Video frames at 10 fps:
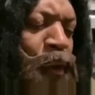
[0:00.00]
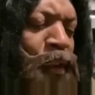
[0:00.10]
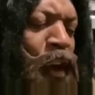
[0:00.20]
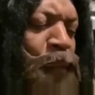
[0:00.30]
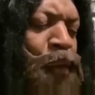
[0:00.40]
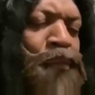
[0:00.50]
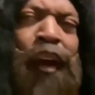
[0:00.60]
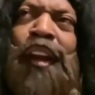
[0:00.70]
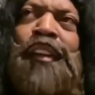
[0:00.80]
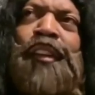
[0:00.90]
Also,
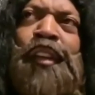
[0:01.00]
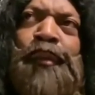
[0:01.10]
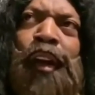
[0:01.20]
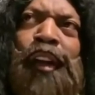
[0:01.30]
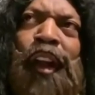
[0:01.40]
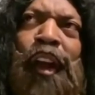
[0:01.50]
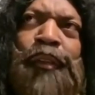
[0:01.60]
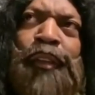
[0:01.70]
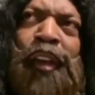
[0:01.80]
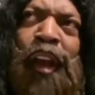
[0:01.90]
leave a comment in the
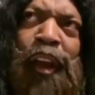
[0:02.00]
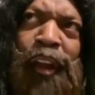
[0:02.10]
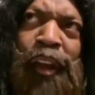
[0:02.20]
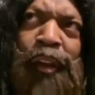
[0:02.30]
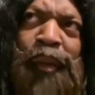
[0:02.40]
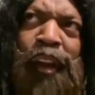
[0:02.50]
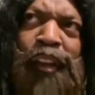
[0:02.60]
comment section.